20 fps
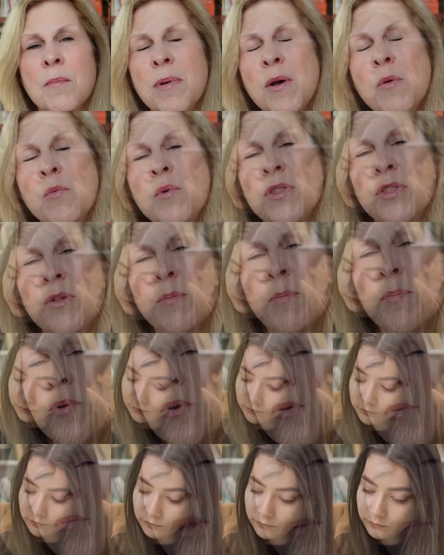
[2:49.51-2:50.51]
But with the
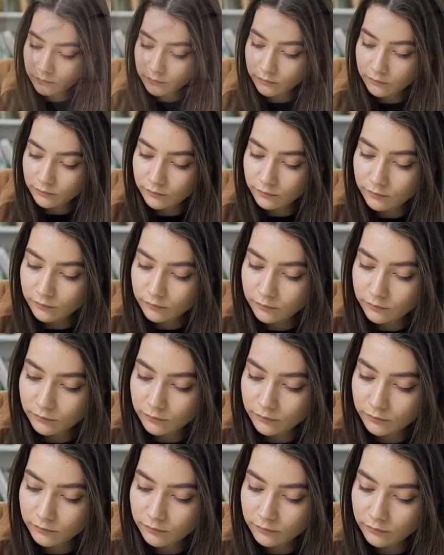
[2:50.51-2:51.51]
boom in books
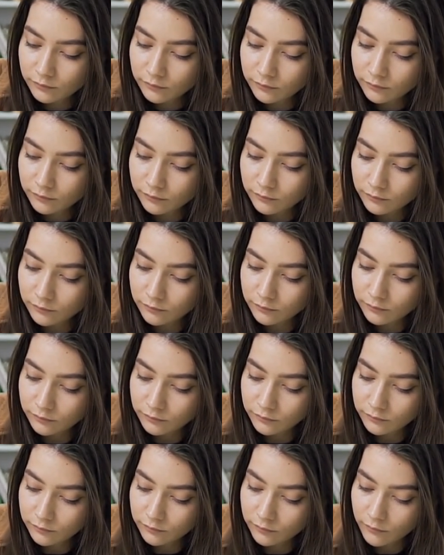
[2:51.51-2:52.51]
now,
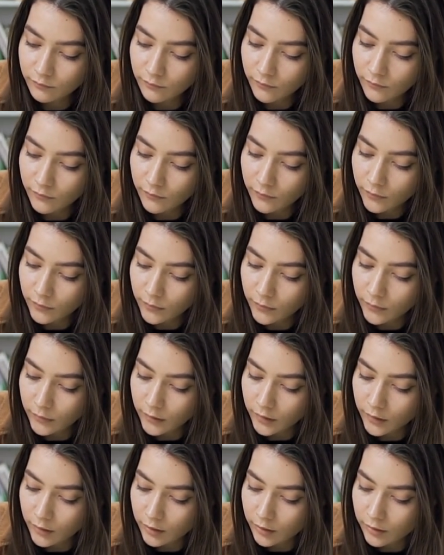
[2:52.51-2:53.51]
I find
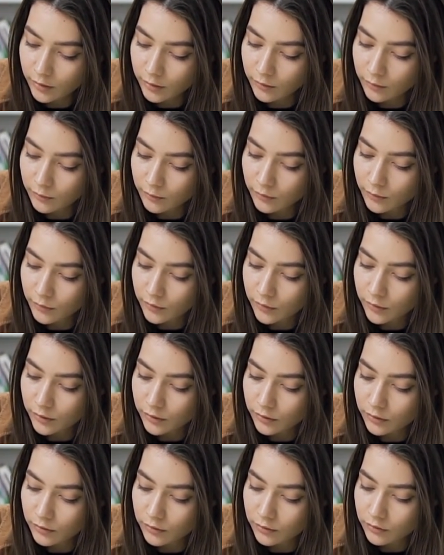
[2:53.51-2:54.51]
that
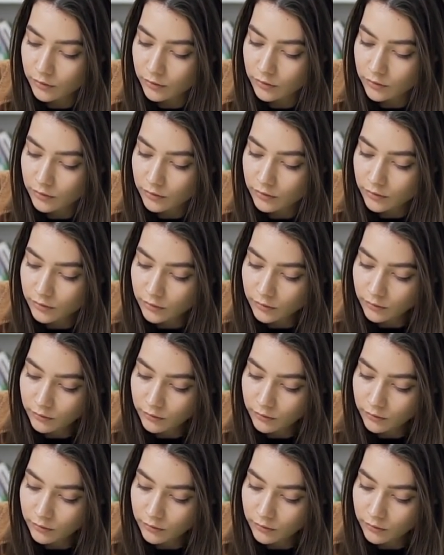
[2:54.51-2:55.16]
often you are